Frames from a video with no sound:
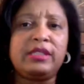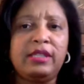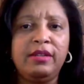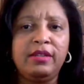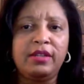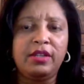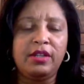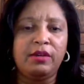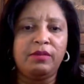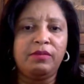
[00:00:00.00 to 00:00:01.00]

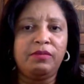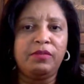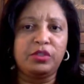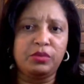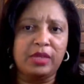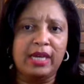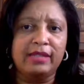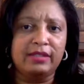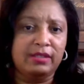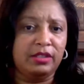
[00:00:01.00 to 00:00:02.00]
for
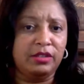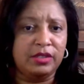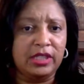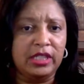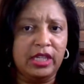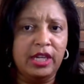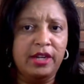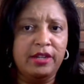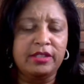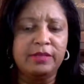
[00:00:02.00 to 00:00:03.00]
2,013
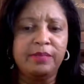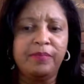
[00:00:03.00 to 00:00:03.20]
years.